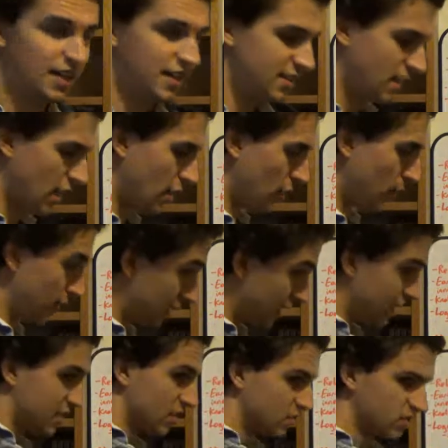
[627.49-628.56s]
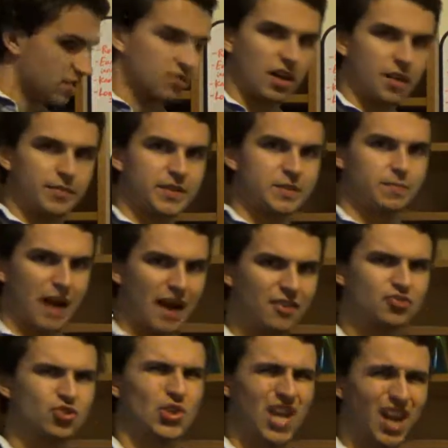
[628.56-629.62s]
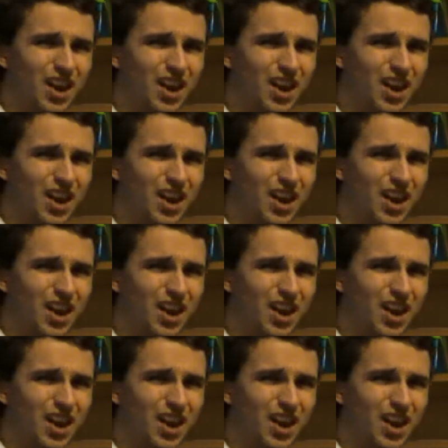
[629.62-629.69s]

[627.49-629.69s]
So we need to describe this boundary.